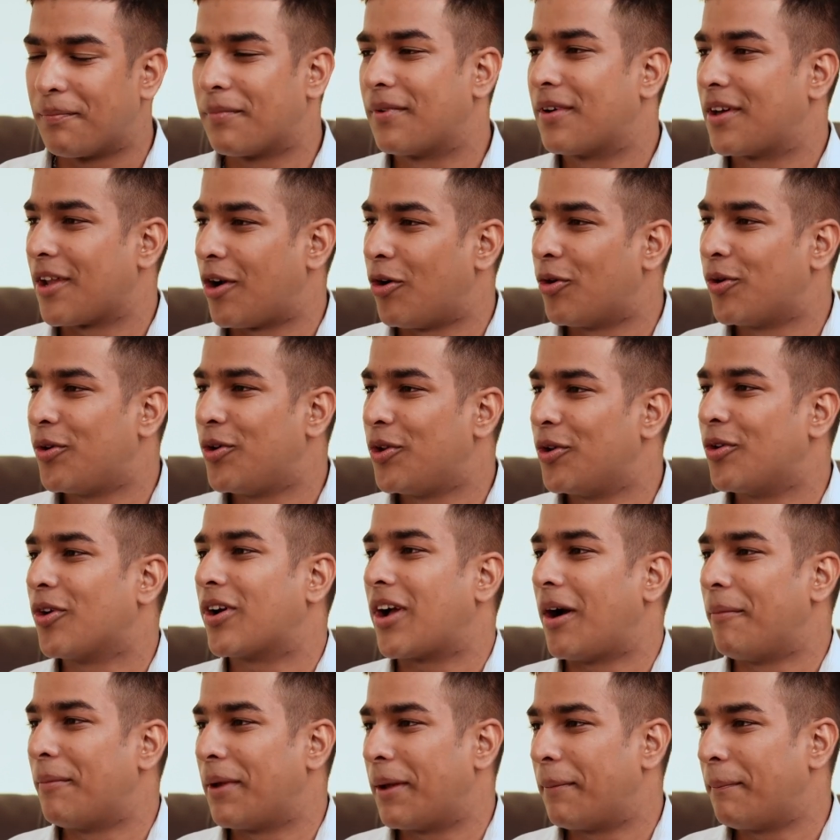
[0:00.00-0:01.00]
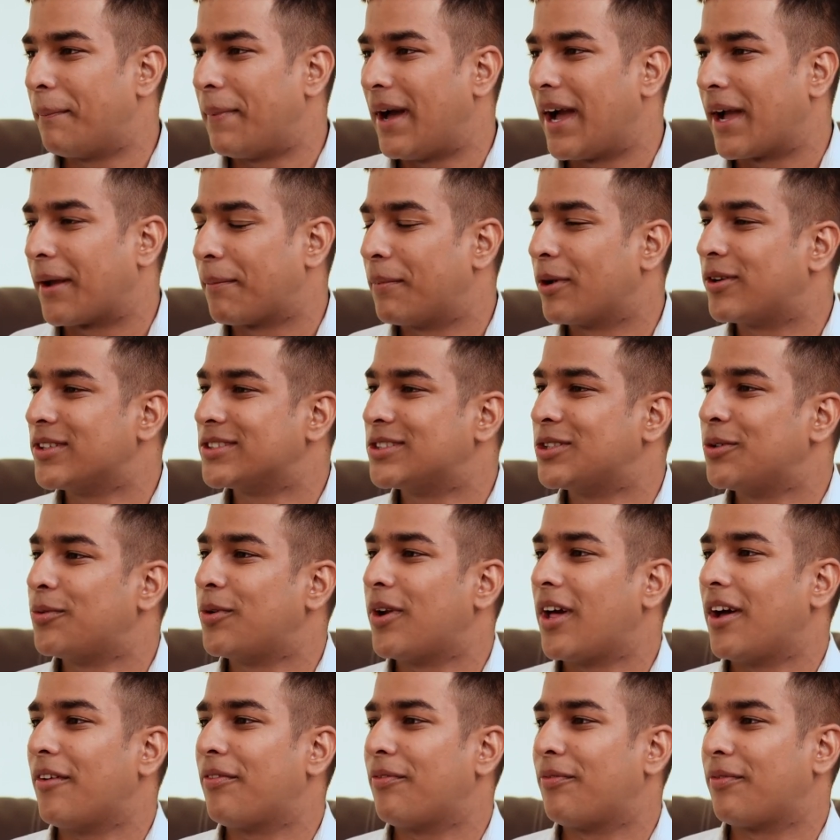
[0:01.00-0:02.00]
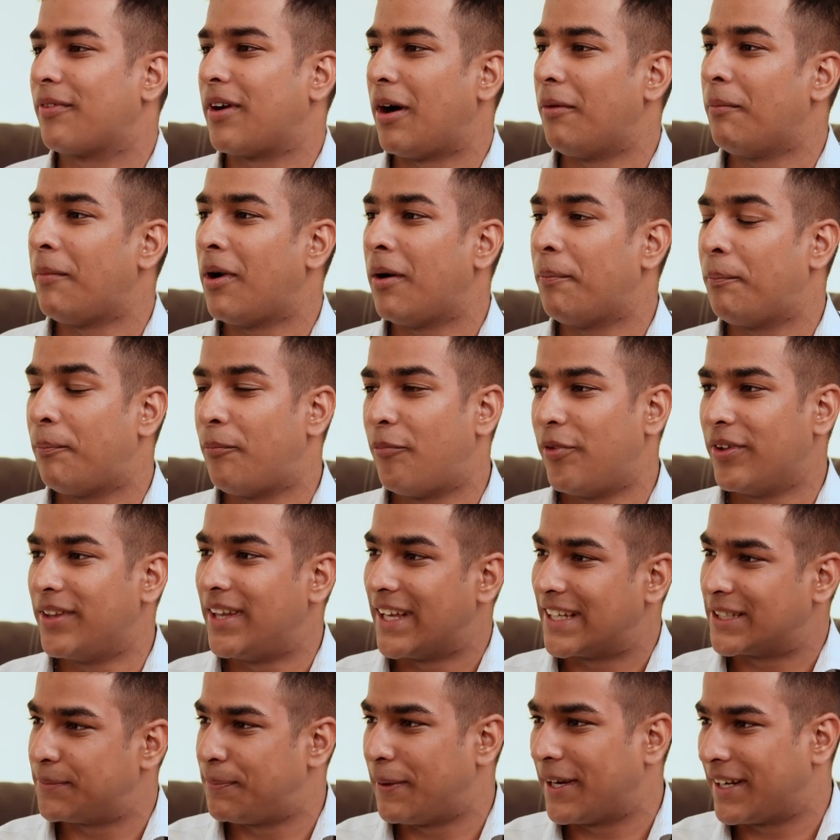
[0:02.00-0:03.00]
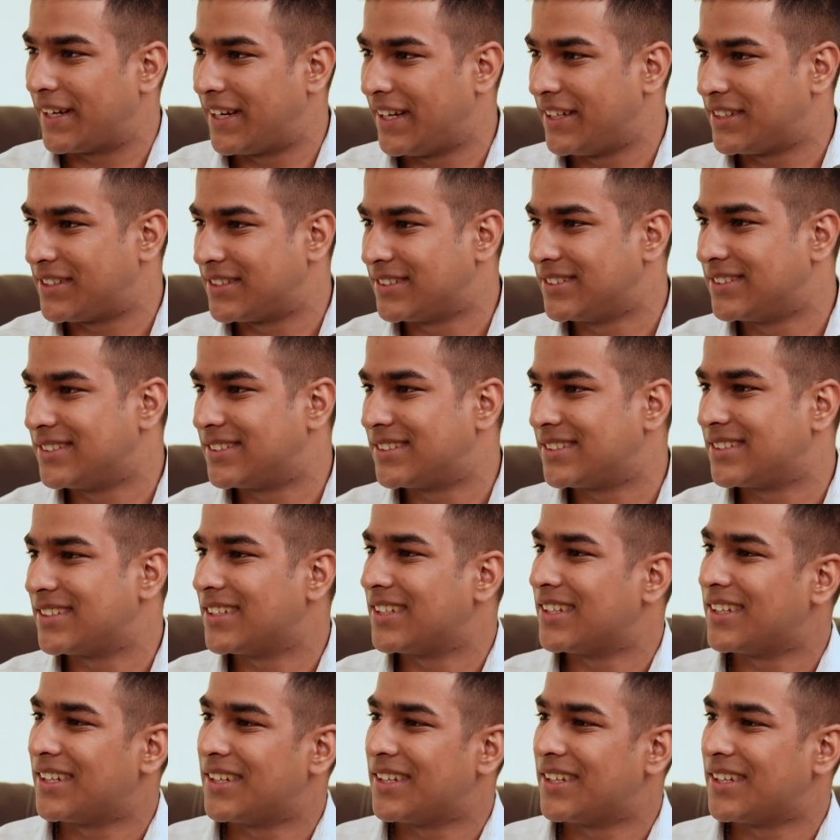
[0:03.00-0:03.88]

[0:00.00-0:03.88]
crowd, coming back, because they would have come up with expectations?